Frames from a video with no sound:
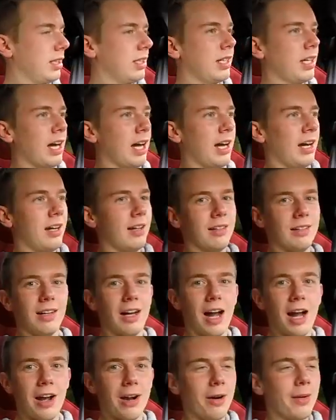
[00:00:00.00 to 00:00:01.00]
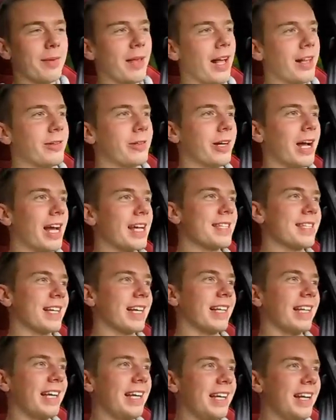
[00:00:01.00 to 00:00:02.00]
Yeah, I hope that you guys
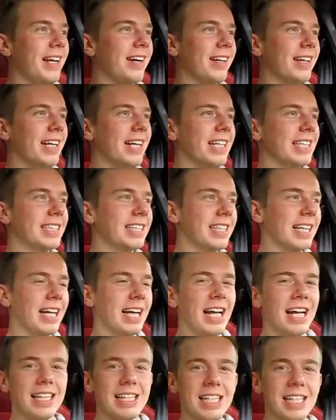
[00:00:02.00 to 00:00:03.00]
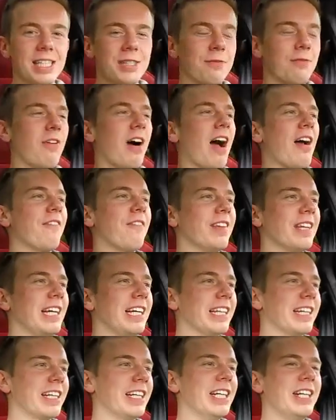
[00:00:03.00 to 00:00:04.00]
can hear it. This
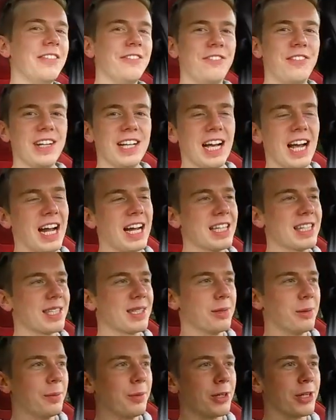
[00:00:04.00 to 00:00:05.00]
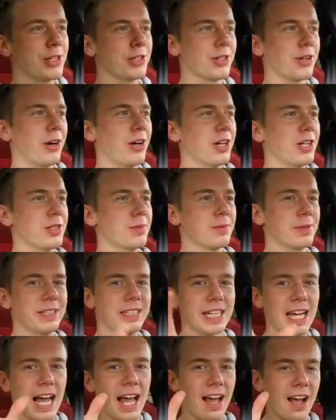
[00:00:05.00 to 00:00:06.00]
5-liter V8 supercharged, but
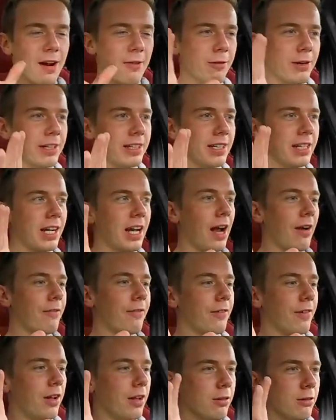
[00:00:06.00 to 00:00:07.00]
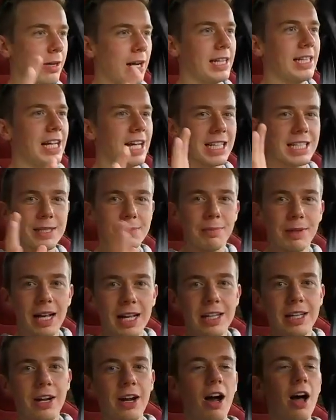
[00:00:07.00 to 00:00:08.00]
yeah, everything I've already
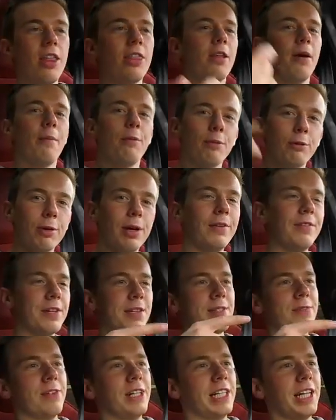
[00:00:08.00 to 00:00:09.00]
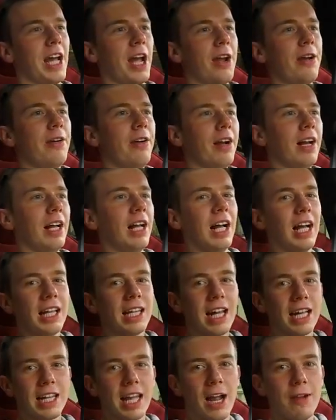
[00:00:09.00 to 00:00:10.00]
explained you on the previous video
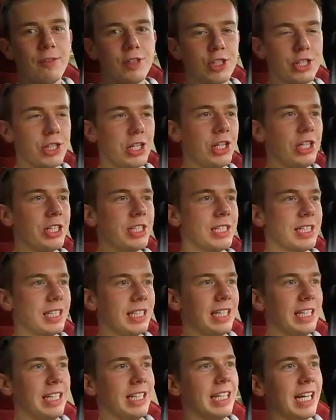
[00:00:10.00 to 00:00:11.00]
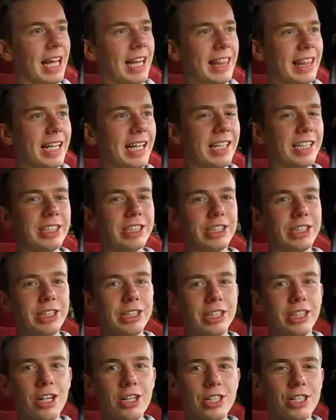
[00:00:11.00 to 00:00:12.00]
that I've shoot in near to
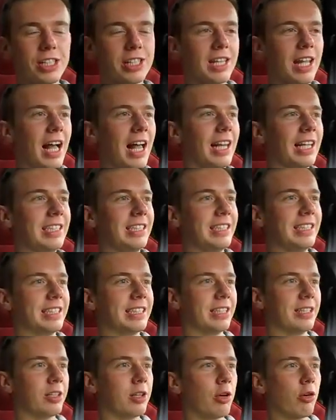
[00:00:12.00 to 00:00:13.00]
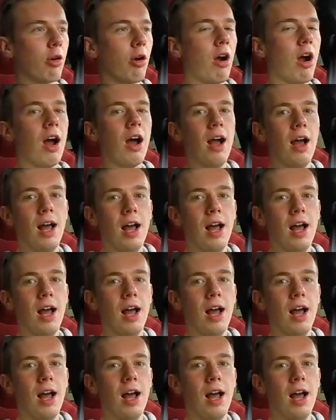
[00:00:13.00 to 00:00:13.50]
Neuchâtel in Saint Croix.